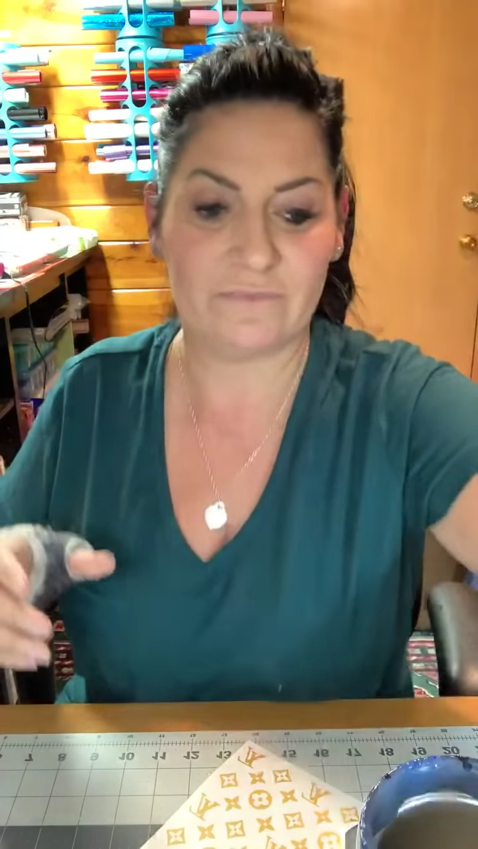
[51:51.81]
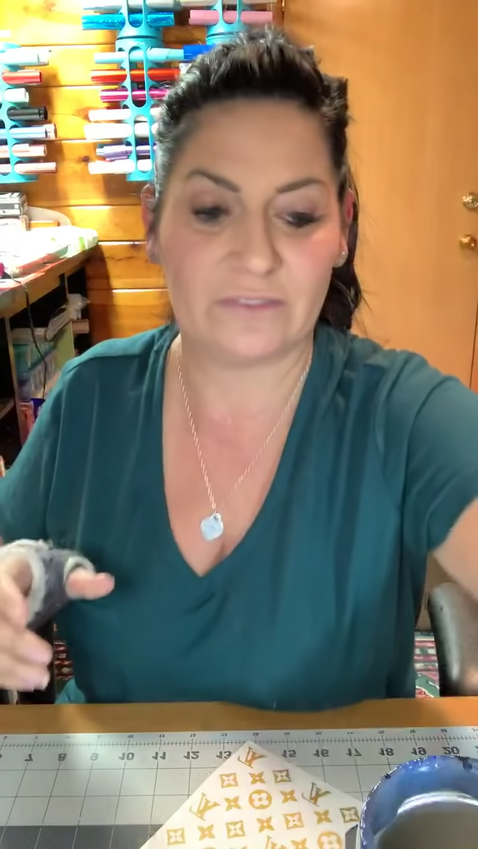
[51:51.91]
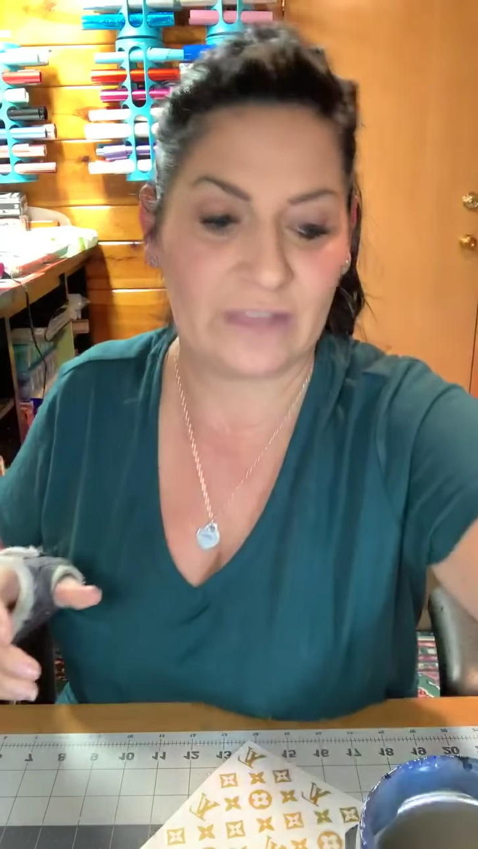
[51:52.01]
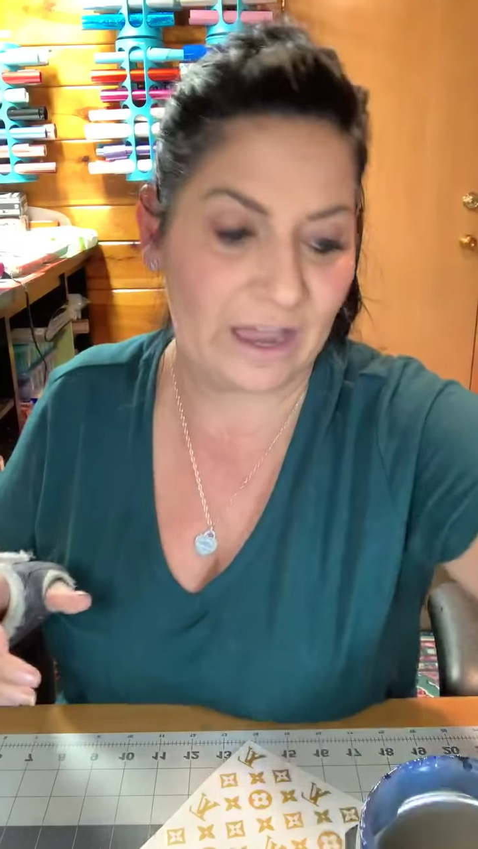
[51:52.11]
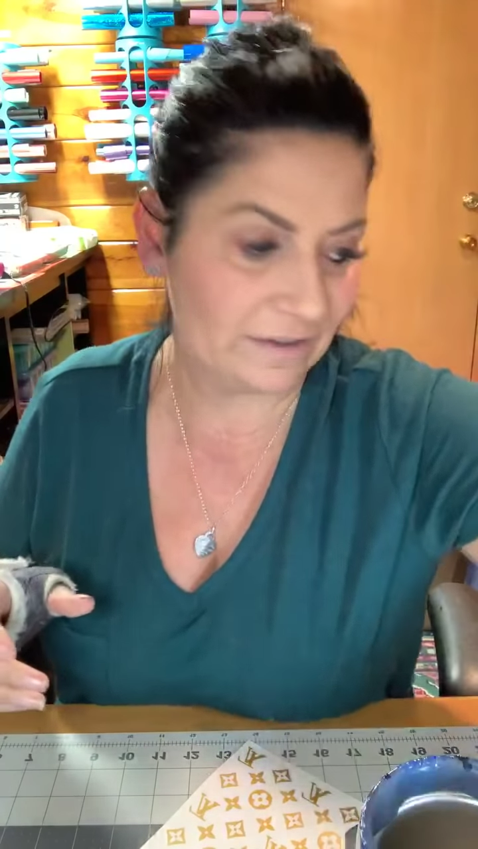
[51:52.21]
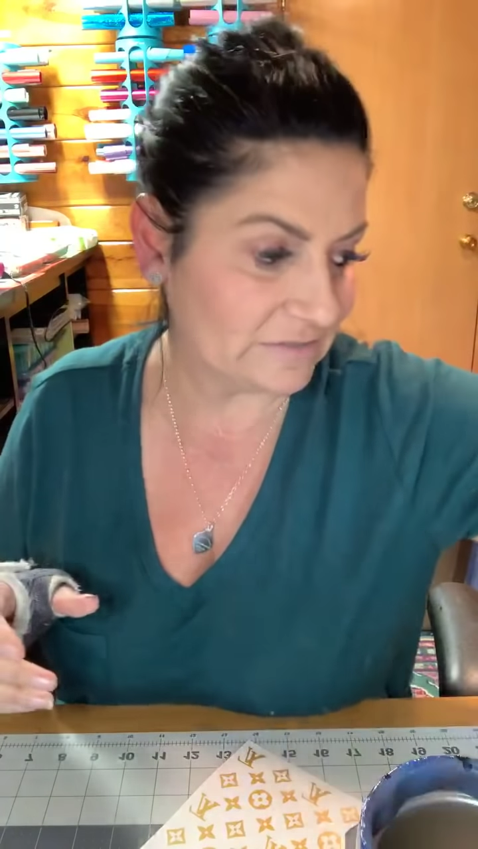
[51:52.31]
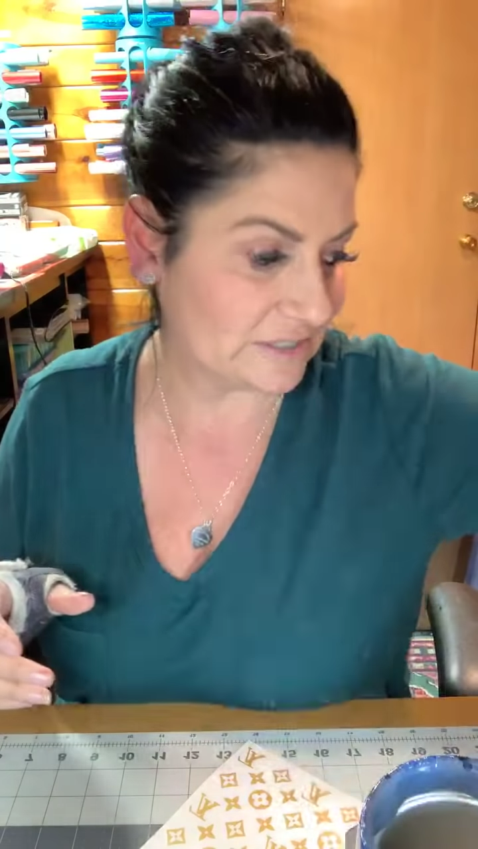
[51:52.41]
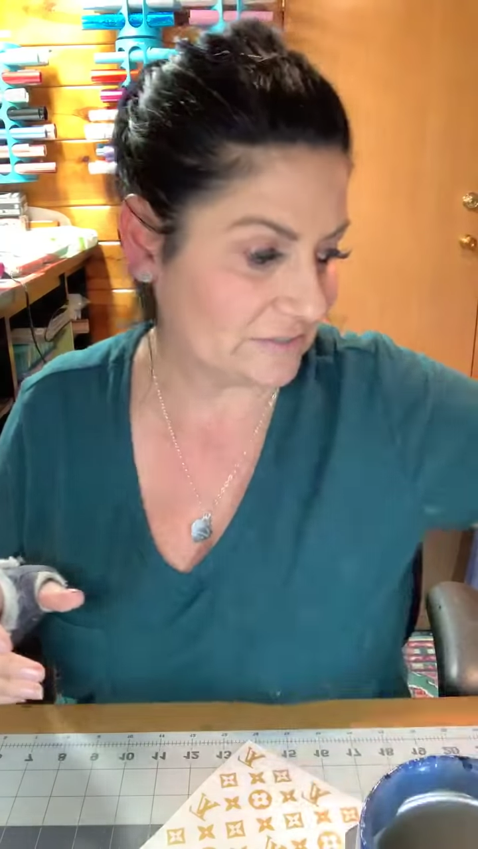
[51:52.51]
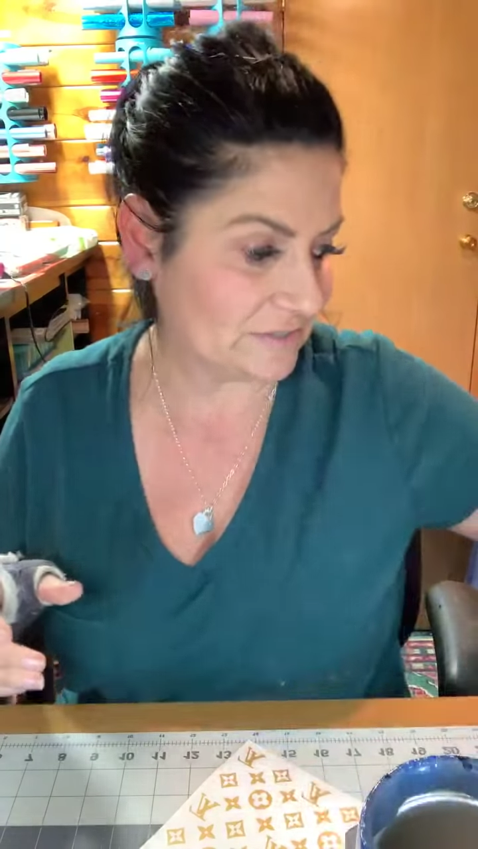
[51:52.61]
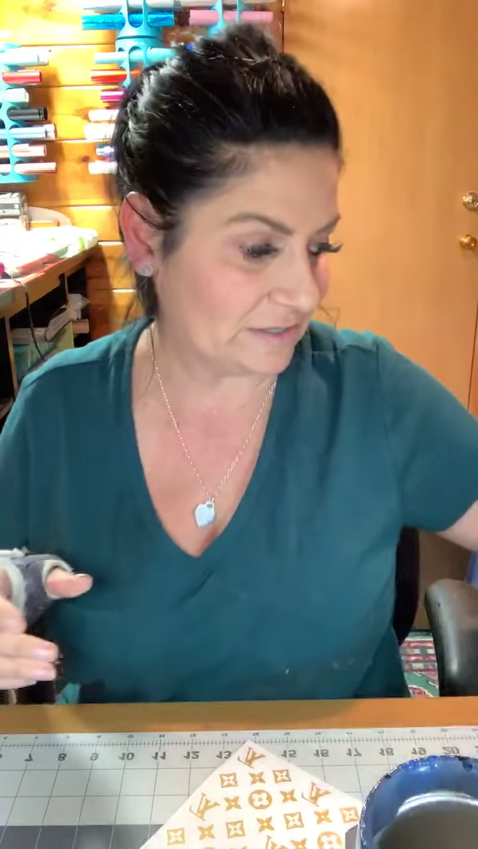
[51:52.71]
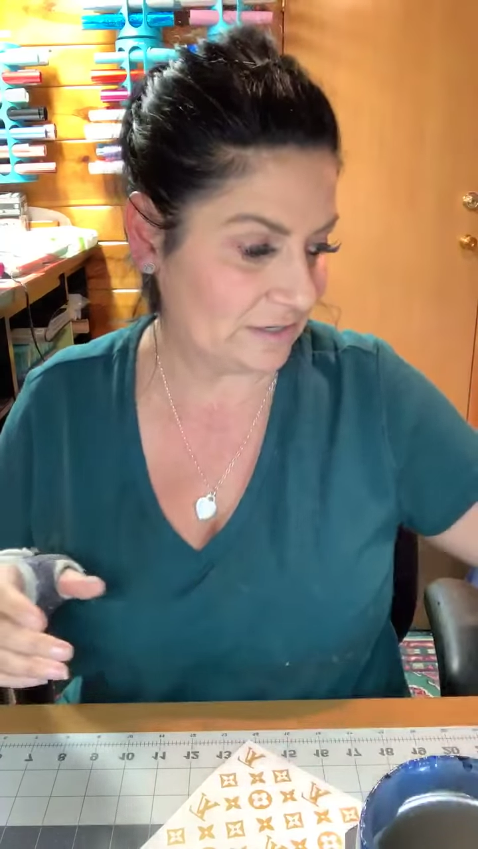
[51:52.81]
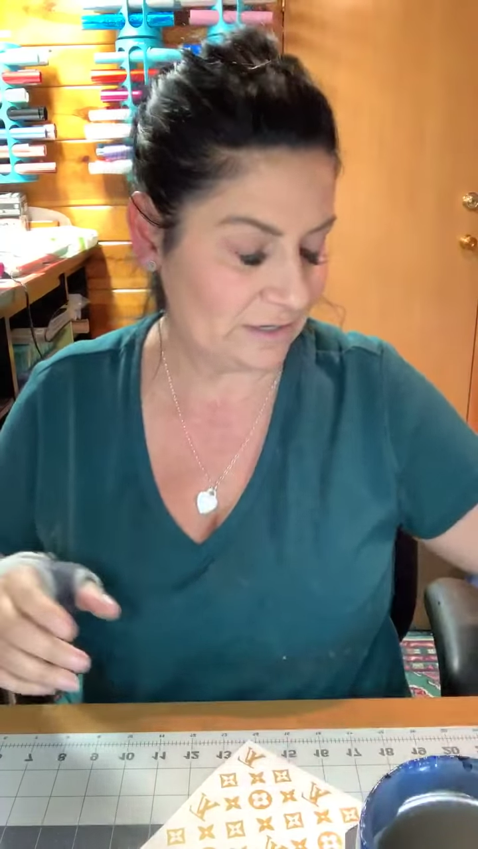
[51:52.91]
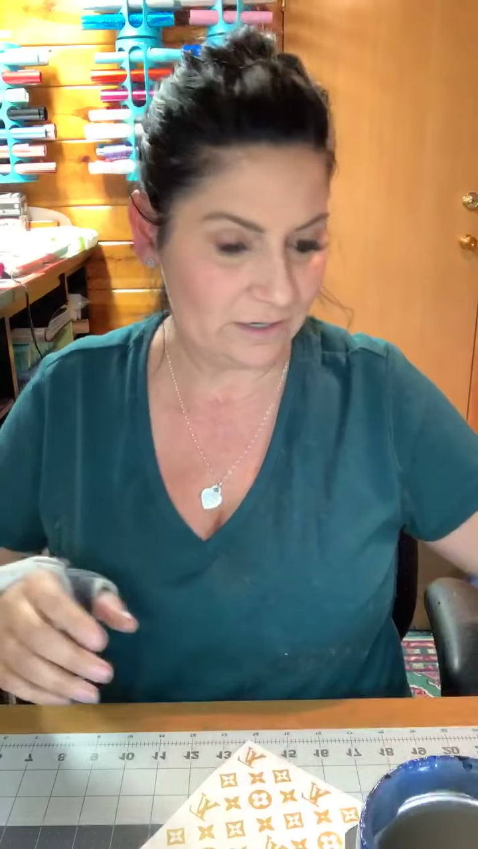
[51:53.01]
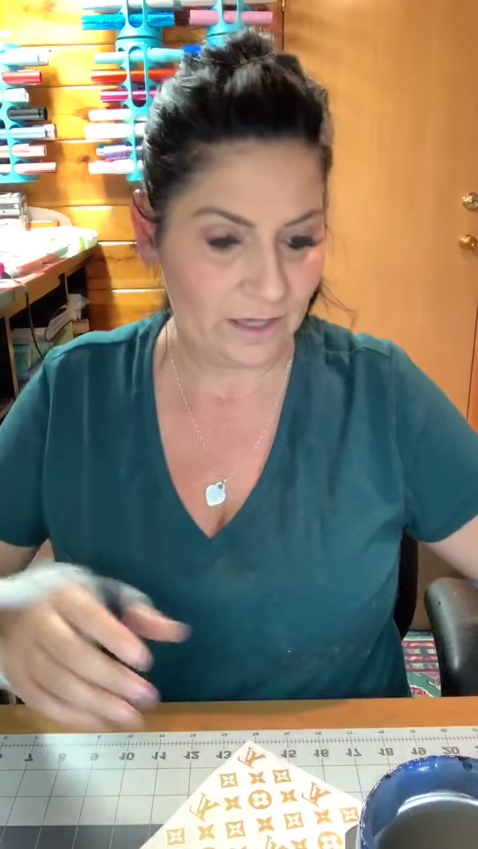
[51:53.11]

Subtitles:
lives and see.